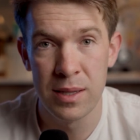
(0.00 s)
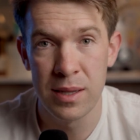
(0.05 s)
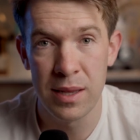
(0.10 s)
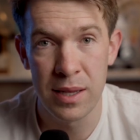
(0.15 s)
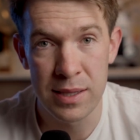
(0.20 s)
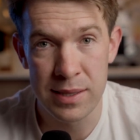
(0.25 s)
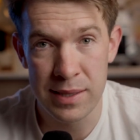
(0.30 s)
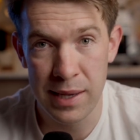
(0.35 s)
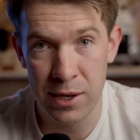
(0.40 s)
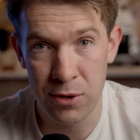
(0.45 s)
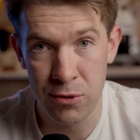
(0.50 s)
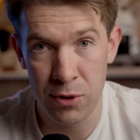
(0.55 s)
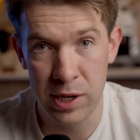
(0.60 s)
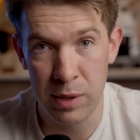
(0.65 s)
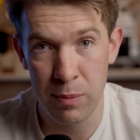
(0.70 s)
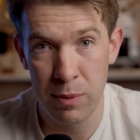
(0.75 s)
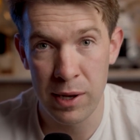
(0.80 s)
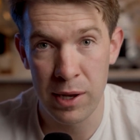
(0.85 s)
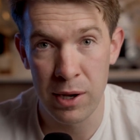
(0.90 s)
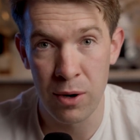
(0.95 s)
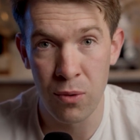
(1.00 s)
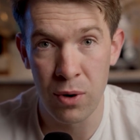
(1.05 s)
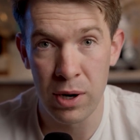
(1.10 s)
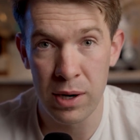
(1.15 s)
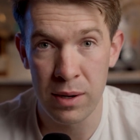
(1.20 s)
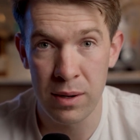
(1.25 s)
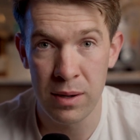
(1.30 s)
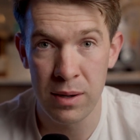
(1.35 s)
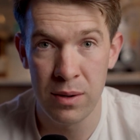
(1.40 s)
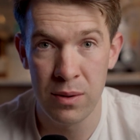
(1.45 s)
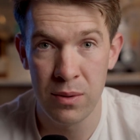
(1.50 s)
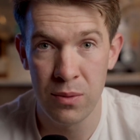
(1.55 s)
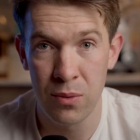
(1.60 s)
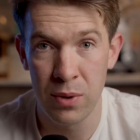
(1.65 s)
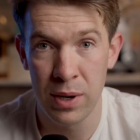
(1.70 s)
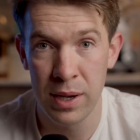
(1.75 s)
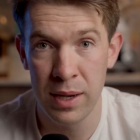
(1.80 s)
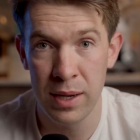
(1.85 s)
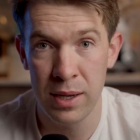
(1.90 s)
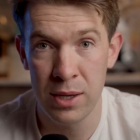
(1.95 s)
Things like Ready Player One,
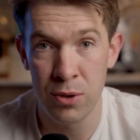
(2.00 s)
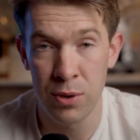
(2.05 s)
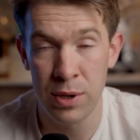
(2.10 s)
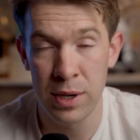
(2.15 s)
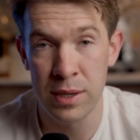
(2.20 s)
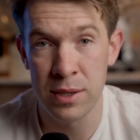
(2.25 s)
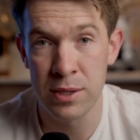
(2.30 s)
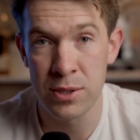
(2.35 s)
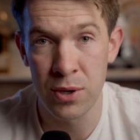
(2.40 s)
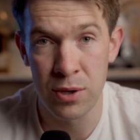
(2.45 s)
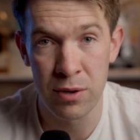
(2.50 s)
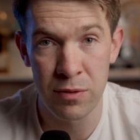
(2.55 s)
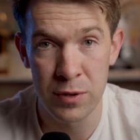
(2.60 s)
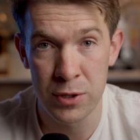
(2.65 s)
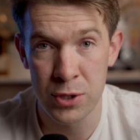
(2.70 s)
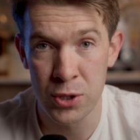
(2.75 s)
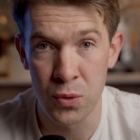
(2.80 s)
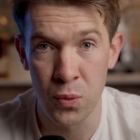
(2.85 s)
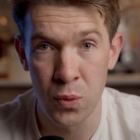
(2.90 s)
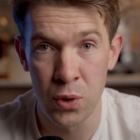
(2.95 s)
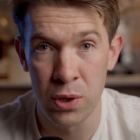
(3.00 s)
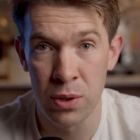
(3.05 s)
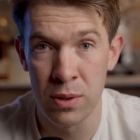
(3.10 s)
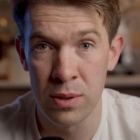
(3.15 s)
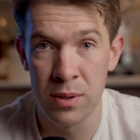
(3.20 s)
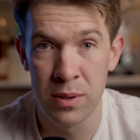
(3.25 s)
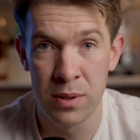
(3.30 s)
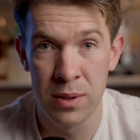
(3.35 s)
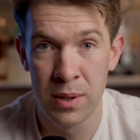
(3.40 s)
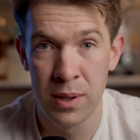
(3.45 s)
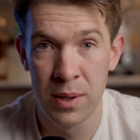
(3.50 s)
where you're in this artificial world,